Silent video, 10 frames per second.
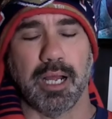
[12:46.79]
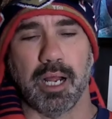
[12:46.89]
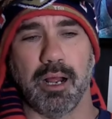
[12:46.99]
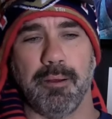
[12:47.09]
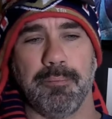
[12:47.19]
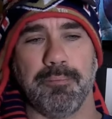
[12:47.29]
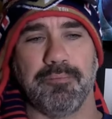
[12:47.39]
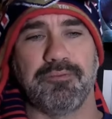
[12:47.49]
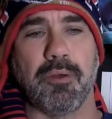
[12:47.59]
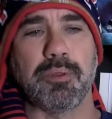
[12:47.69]

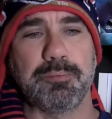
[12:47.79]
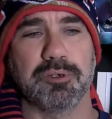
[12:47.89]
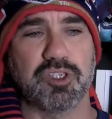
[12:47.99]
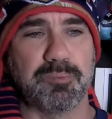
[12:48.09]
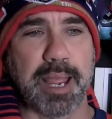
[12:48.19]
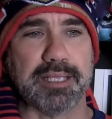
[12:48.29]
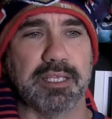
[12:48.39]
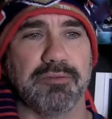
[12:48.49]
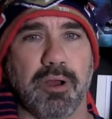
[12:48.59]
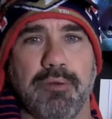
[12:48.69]
From the
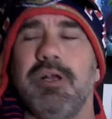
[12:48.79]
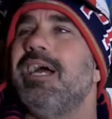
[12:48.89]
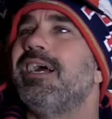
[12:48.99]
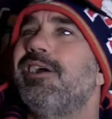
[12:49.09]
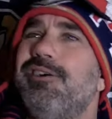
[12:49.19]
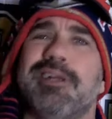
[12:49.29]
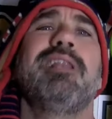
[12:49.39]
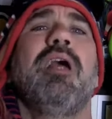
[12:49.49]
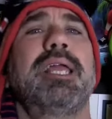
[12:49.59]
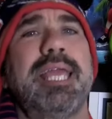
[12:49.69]
perspective of good
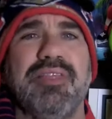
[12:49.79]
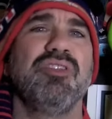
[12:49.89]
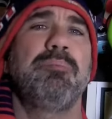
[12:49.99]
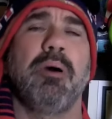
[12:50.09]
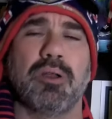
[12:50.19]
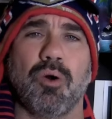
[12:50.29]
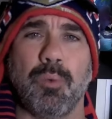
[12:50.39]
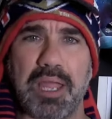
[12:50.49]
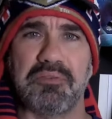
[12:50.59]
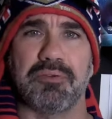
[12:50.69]
luck getting the puck
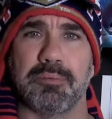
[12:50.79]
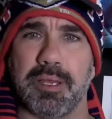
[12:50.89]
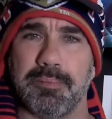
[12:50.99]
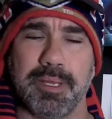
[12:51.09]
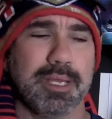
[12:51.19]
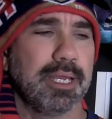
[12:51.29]
away from him.